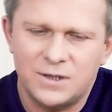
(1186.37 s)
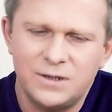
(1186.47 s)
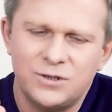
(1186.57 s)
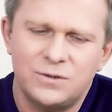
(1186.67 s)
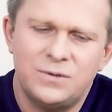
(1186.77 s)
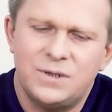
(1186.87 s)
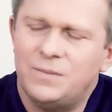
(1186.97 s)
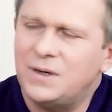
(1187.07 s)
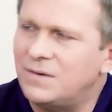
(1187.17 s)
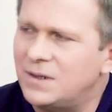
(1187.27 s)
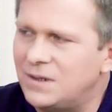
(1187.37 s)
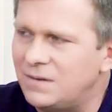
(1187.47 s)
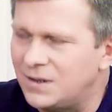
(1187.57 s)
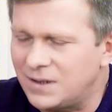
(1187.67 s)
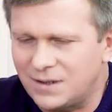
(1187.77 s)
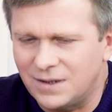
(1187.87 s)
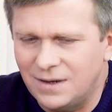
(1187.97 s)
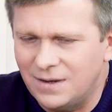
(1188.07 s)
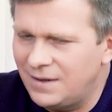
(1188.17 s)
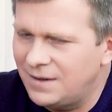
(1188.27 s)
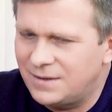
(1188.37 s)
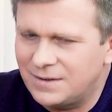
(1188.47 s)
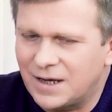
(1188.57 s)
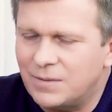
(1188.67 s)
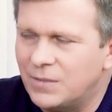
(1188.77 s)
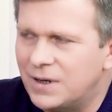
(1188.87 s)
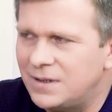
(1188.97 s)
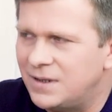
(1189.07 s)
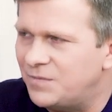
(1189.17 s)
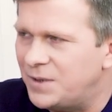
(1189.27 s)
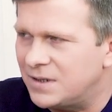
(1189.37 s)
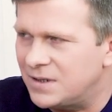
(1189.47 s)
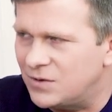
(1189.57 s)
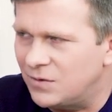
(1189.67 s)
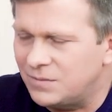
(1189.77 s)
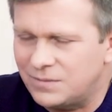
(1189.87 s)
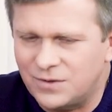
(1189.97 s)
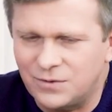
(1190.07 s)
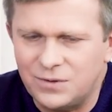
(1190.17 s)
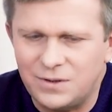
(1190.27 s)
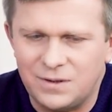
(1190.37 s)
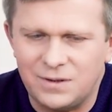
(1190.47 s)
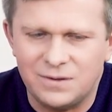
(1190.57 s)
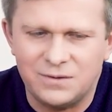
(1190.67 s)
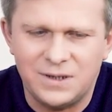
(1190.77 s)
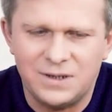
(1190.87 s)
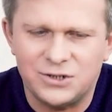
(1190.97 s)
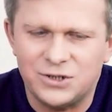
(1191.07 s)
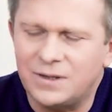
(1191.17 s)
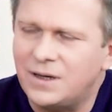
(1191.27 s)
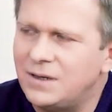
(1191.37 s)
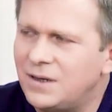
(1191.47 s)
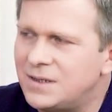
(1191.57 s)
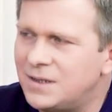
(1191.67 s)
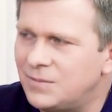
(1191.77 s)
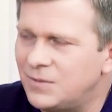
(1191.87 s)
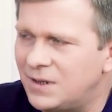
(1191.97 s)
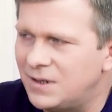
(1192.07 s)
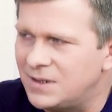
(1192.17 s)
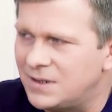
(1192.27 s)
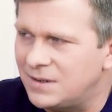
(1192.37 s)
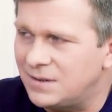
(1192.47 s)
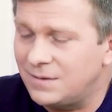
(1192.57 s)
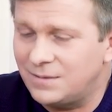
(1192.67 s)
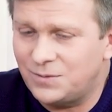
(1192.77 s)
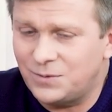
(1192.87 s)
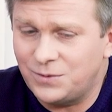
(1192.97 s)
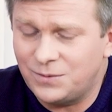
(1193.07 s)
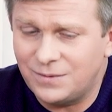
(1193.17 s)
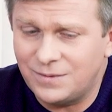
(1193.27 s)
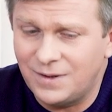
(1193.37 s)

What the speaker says: He hears these desires and stimulations in his head, like commands, in an imperative tone. Well,